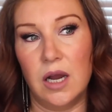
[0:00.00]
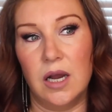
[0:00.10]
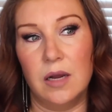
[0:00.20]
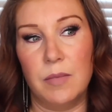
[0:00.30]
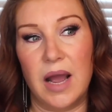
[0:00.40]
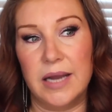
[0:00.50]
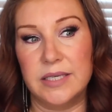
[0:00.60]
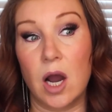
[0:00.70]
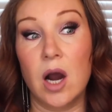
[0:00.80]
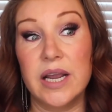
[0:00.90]

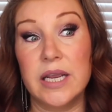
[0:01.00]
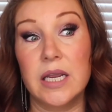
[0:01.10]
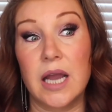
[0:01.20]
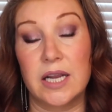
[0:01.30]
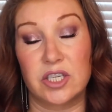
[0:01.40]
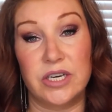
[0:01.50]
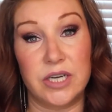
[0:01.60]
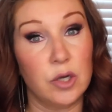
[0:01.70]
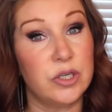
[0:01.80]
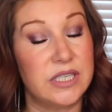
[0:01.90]
And I
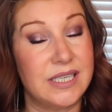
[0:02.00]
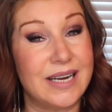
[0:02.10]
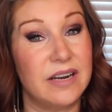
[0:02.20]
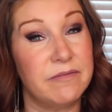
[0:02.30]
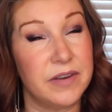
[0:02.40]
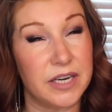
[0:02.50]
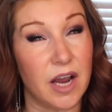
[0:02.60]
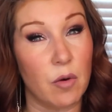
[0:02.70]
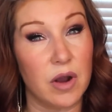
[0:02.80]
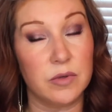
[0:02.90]
actually noticed it in a
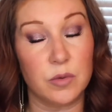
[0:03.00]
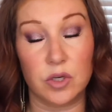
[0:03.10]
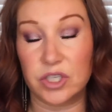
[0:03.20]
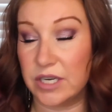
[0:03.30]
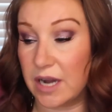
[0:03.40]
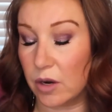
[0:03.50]
video I was watching.